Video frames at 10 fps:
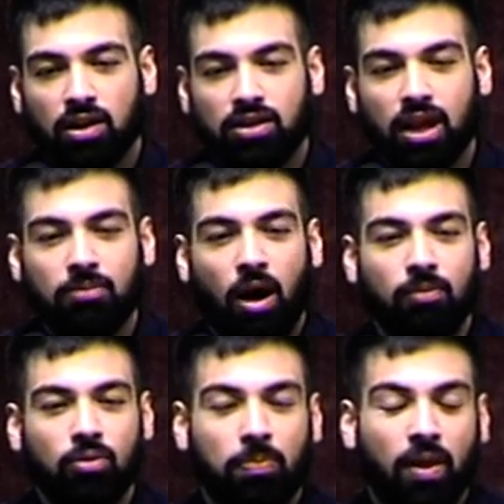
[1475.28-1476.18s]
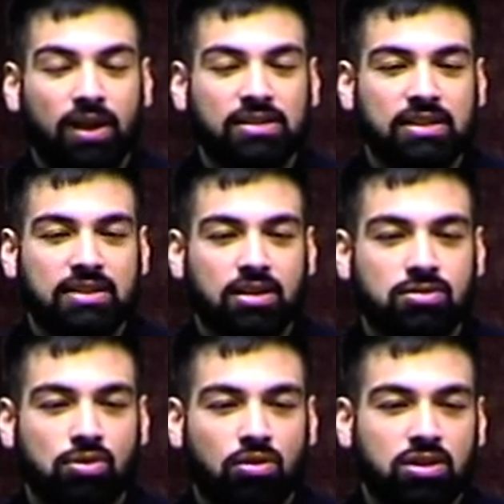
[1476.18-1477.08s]
The Imam replies, he says,
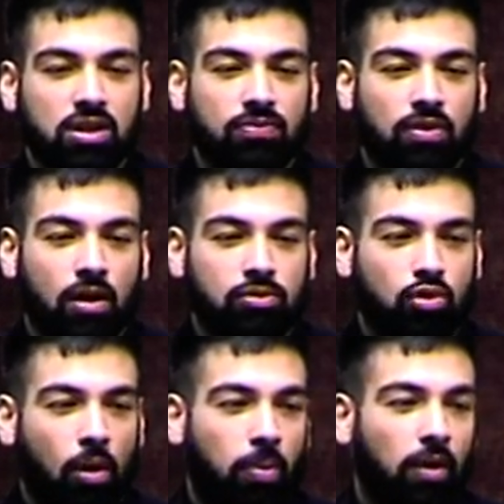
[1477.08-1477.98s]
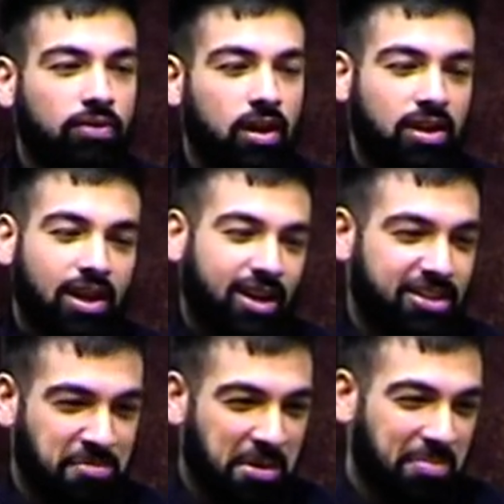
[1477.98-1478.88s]
"Not even a drop of the debt
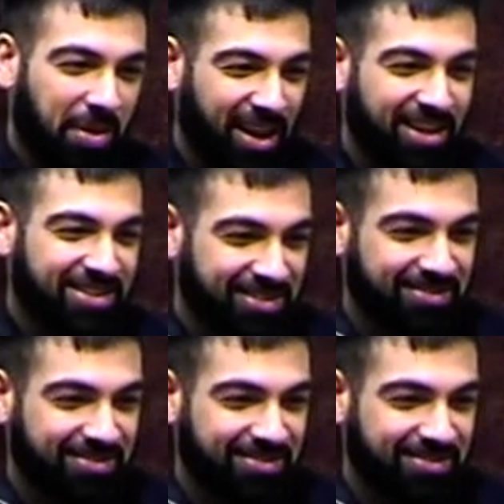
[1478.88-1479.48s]
has been paid."